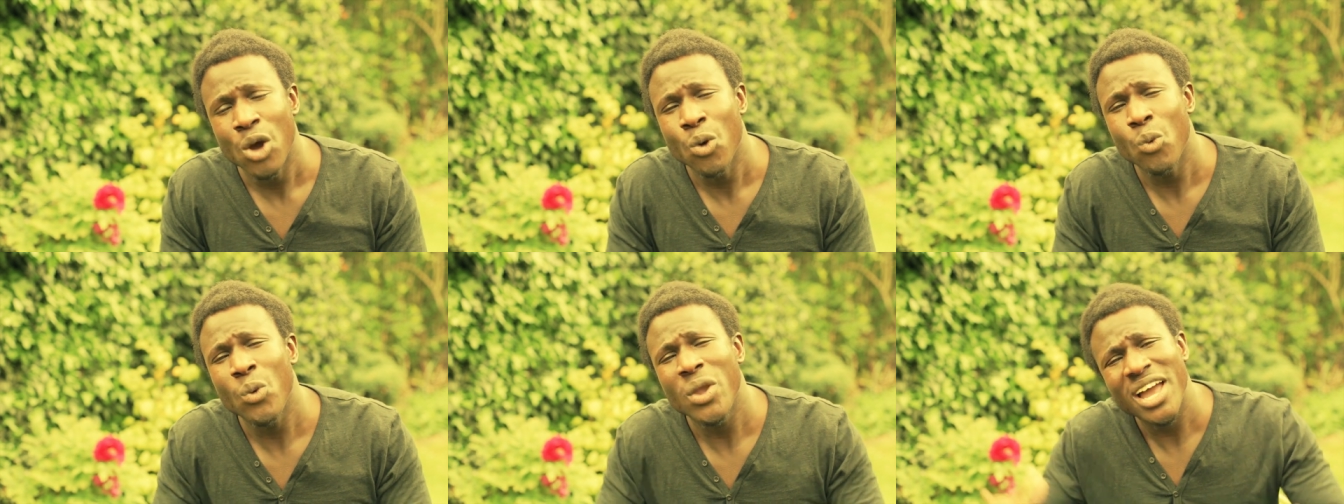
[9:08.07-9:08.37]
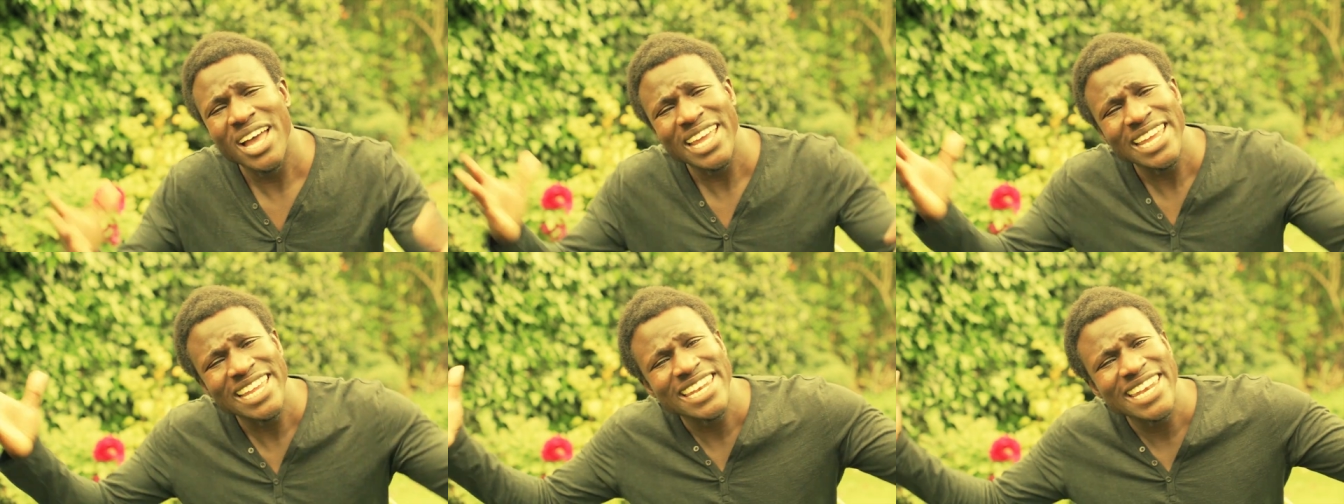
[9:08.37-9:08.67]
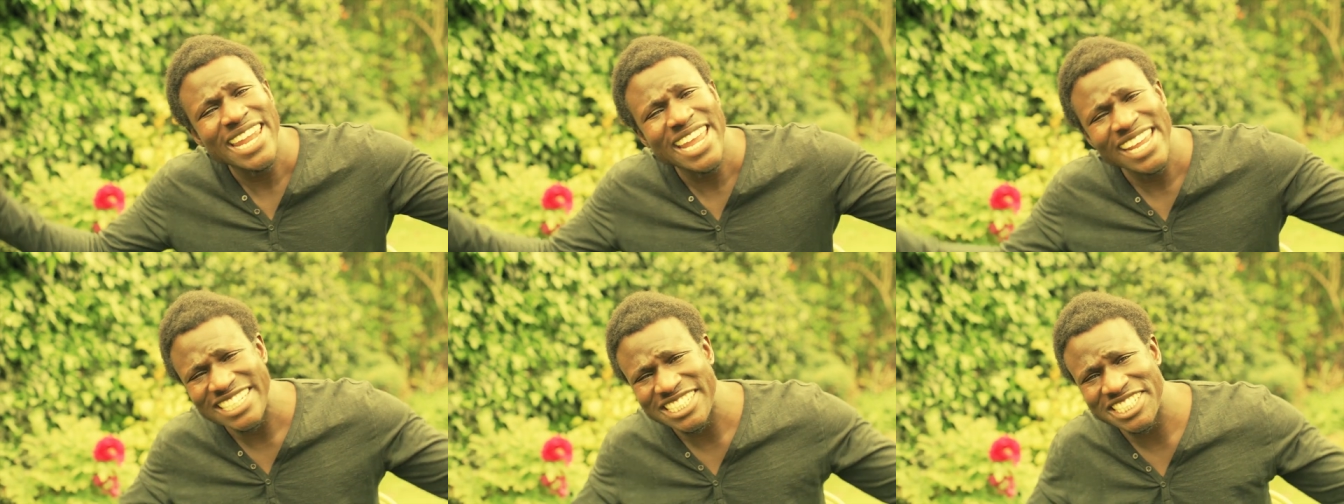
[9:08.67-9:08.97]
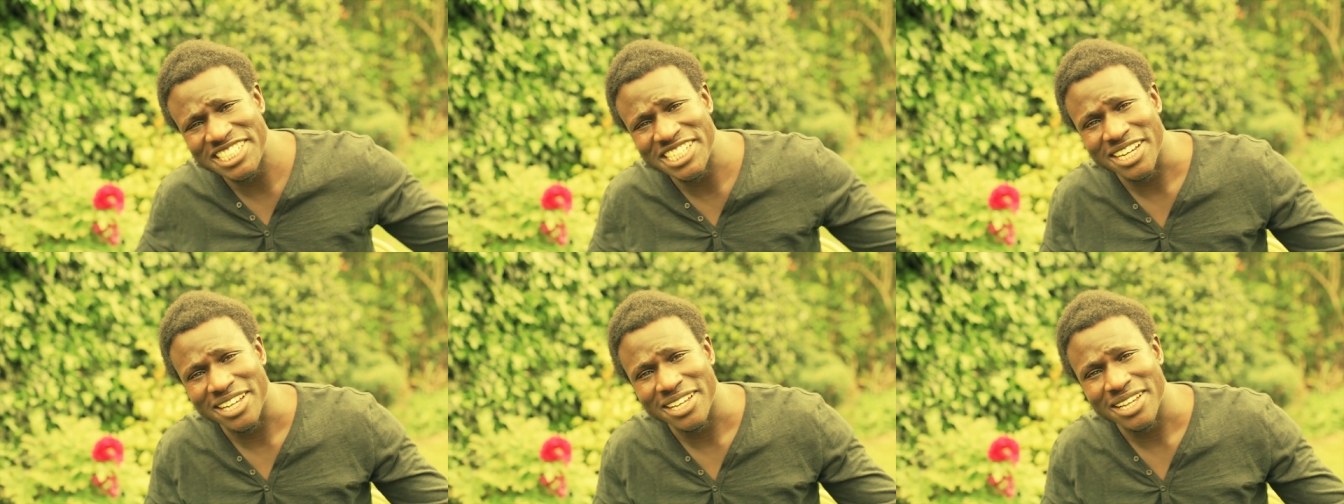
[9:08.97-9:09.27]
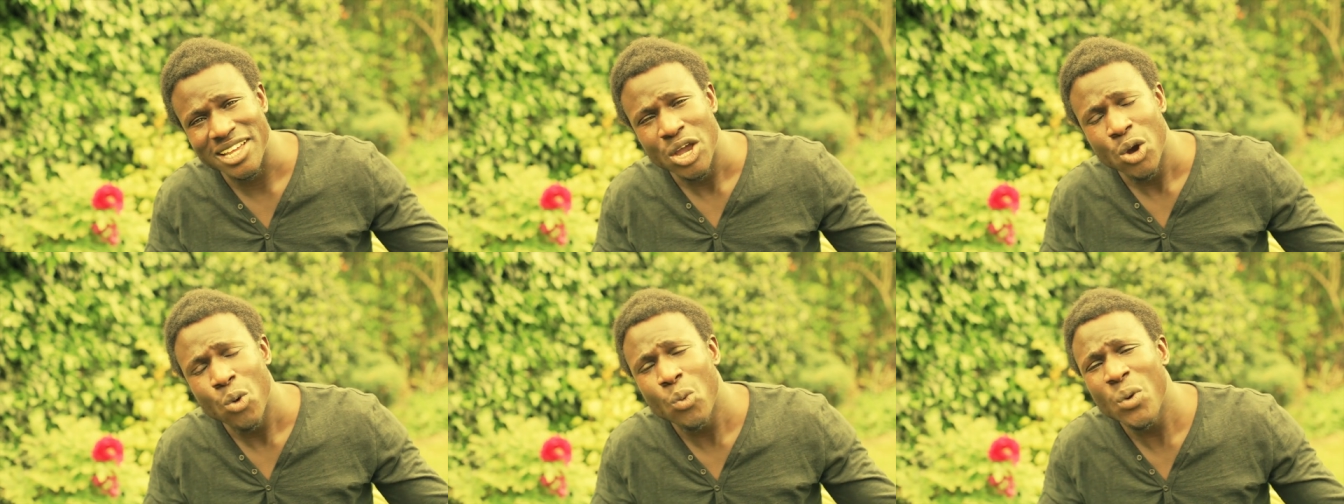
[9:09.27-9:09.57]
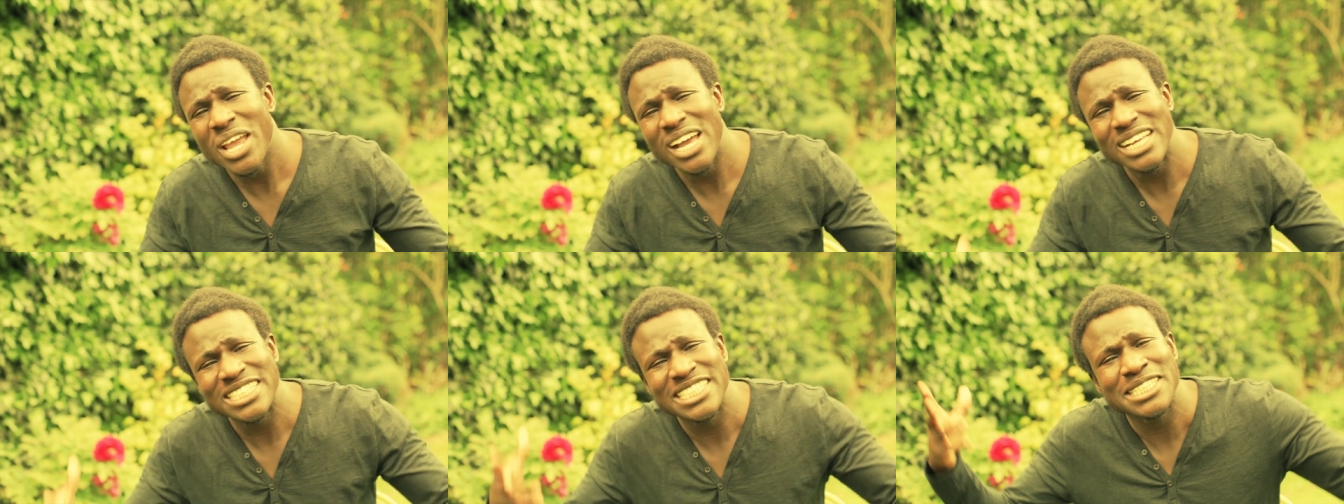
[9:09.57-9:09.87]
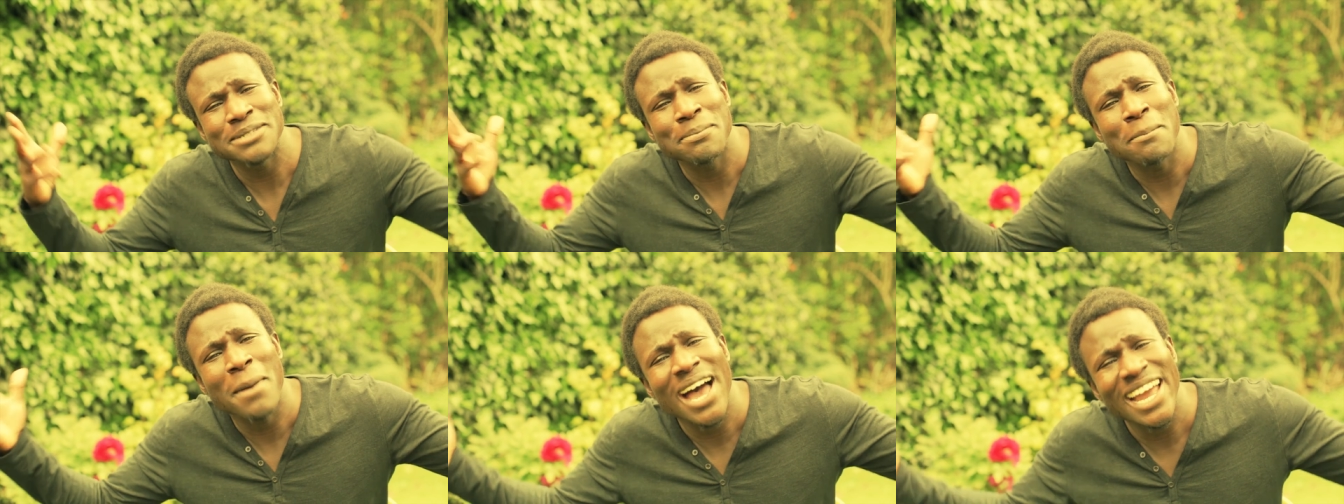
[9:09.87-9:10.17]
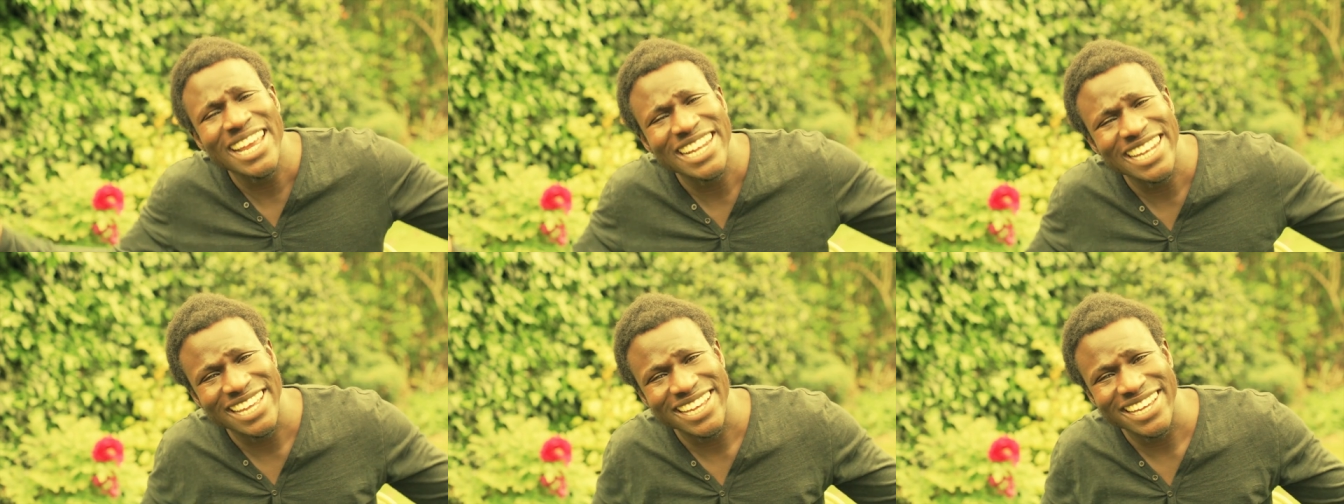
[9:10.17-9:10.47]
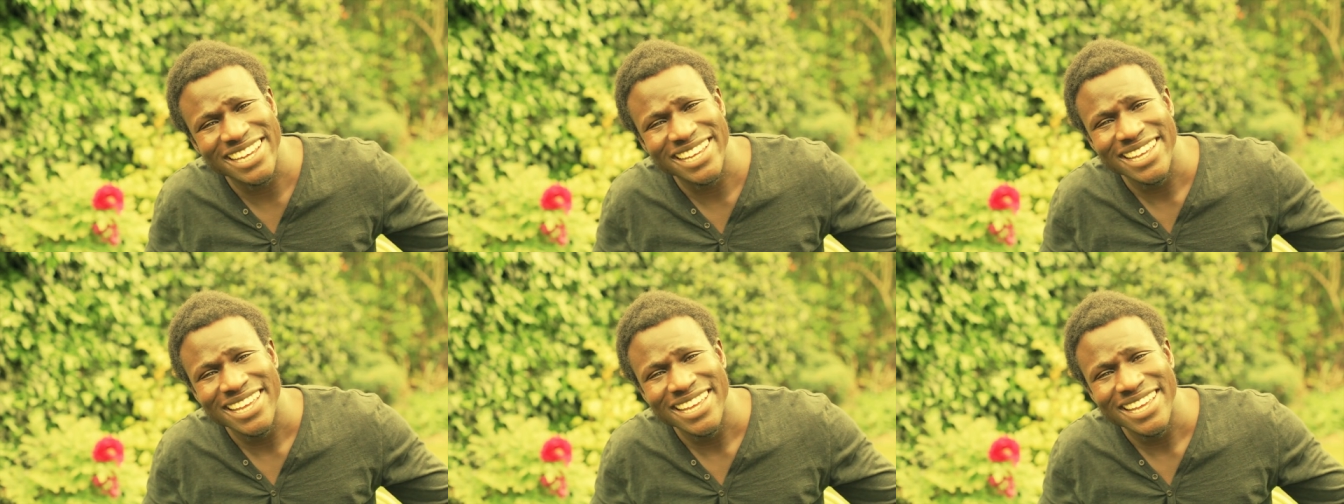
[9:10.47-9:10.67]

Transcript: We are in nature we are smiling.